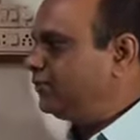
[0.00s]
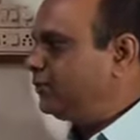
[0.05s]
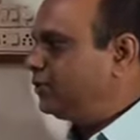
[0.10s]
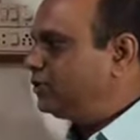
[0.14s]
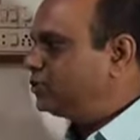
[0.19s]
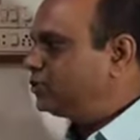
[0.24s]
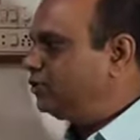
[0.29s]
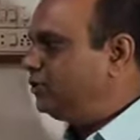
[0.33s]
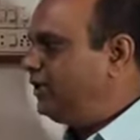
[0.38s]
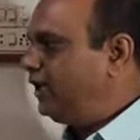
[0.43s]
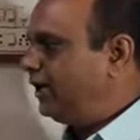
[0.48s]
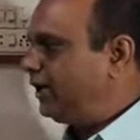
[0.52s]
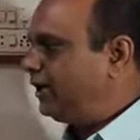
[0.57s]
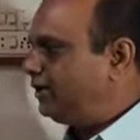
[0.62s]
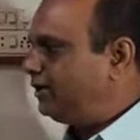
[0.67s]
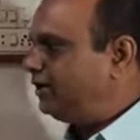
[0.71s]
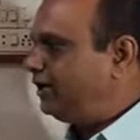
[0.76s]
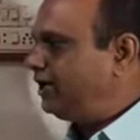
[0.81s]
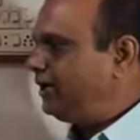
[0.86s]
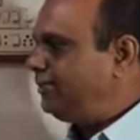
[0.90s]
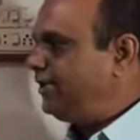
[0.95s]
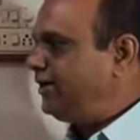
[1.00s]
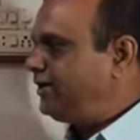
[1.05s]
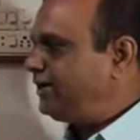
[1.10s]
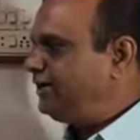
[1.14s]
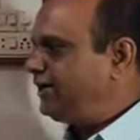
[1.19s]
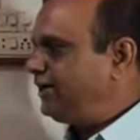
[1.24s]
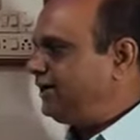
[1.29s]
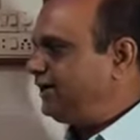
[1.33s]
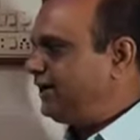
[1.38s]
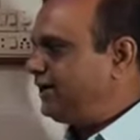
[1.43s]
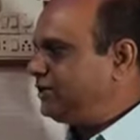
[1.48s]
So here limit
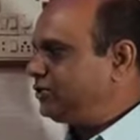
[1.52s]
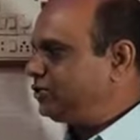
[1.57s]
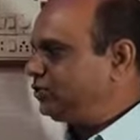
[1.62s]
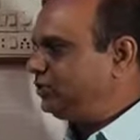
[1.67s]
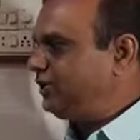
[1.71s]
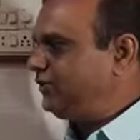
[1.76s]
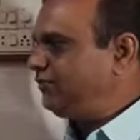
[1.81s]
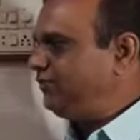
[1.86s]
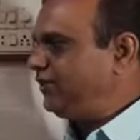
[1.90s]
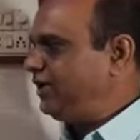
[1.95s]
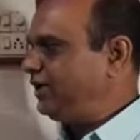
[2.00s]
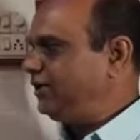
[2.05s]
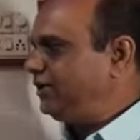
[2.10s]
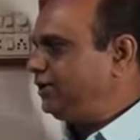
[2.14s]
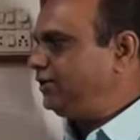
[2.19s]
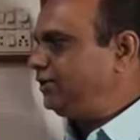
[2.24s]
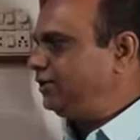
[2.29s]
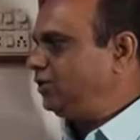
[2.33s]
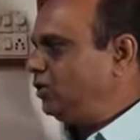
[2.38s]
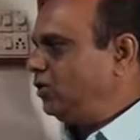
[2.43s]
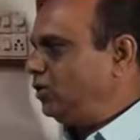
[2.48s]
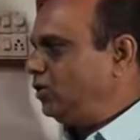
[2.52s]
n tends to infinity